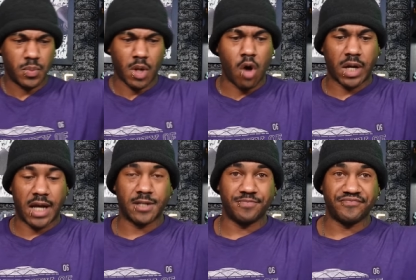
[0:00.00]
Okay.
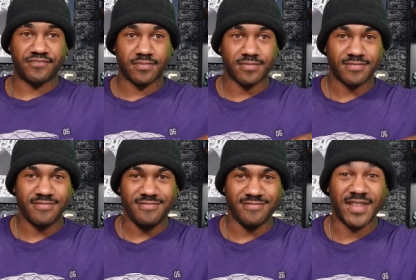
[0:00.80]

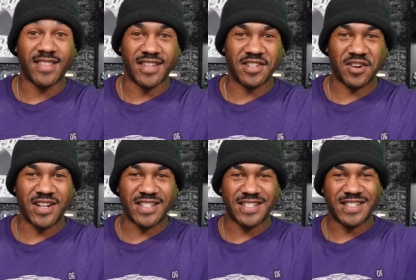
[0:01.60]
This is
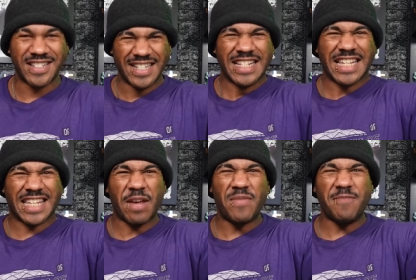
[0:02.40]
crazy. This
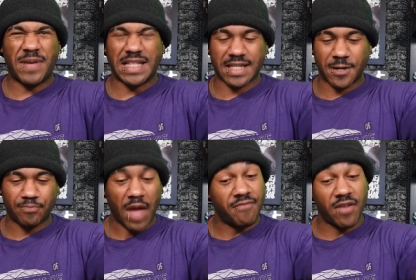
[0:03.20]
is a me pizza.
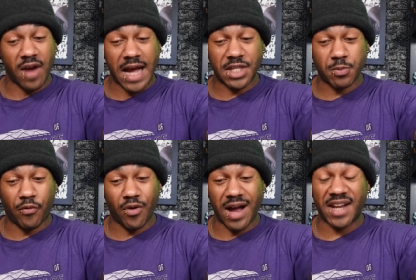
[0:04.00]
I've never had this
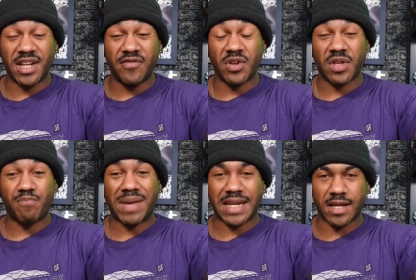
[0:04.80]
before. I didn't even know they
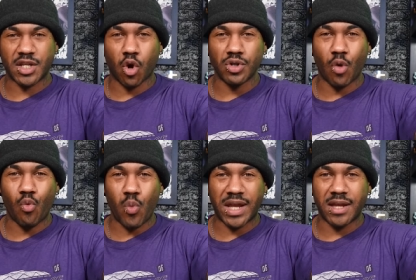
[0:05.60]
made it. It's called a
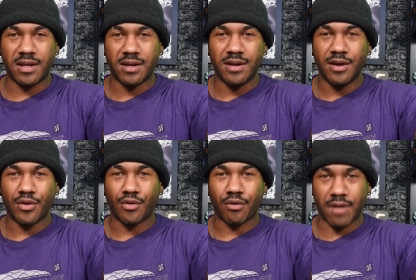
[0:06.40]
Wicked
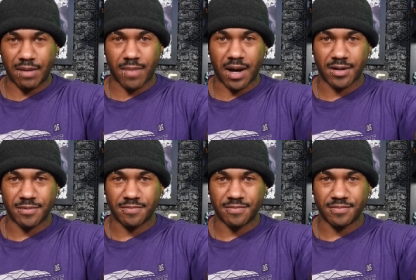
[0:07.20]
Grandma.
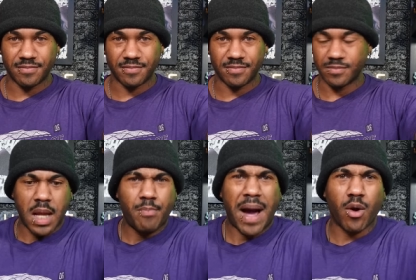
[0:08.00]

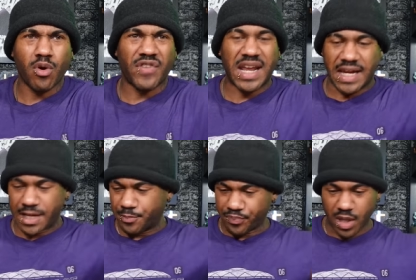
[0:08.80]
Power of editing.
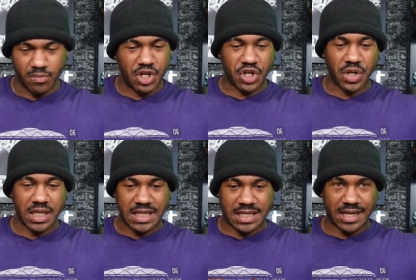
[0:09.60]
Let me show you
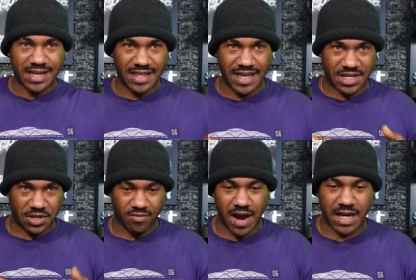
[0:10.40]
this. This
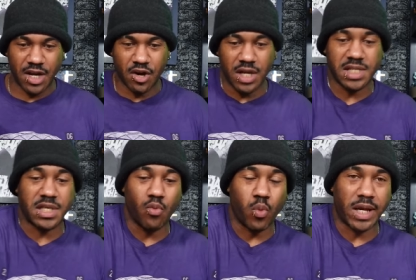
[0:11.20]
right here is the
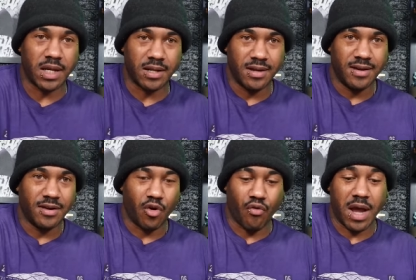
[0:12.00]
Wicked
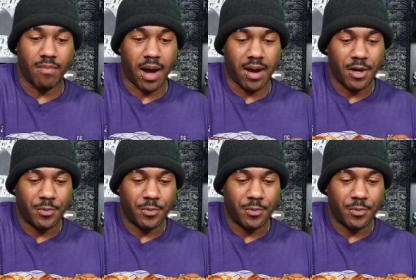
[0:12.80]
Grandma.